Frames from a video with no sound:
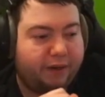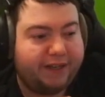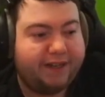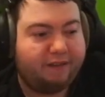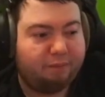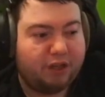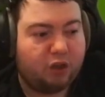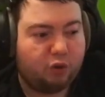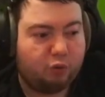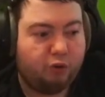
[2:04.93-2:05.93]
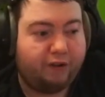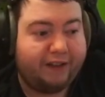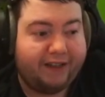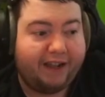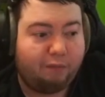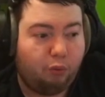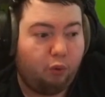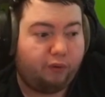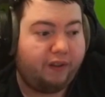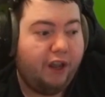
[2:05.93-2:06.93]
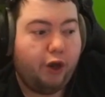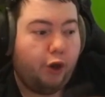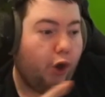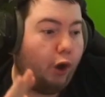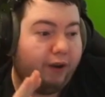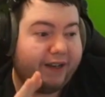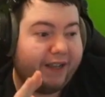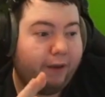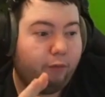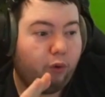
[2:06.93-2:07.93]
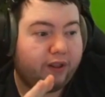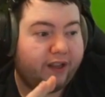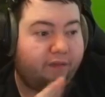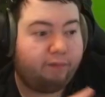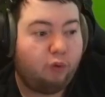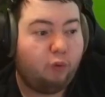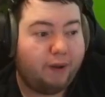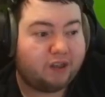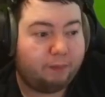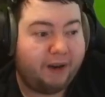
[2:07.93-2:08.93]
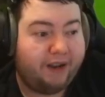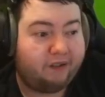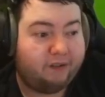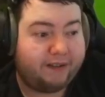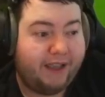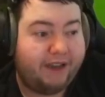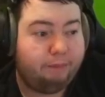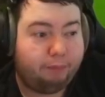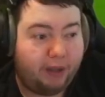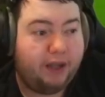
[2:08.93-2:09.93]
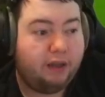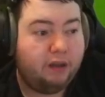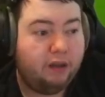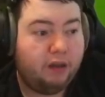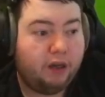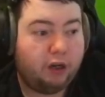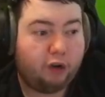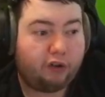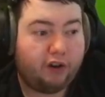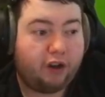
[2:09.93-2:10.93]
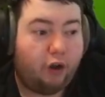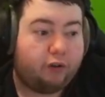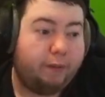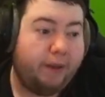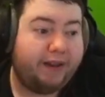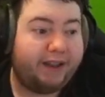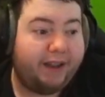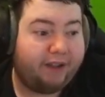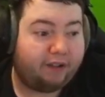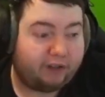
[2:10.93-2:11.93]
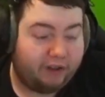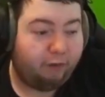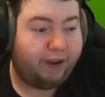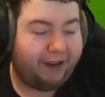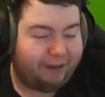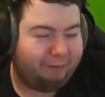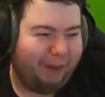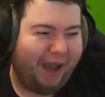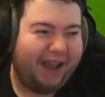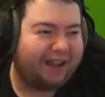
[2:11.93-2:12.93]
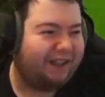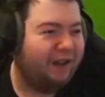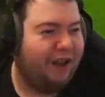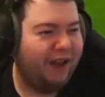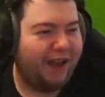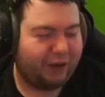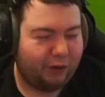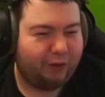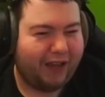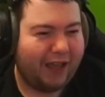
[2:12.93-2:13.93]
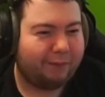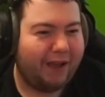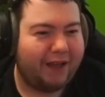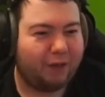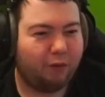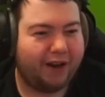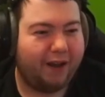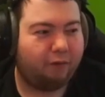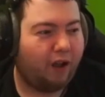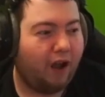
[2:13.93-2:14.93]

Please be good to us, EA Sports. No idea what this full batch of players contain, but looks like Otamendi is still in packs. Do we have anyone else?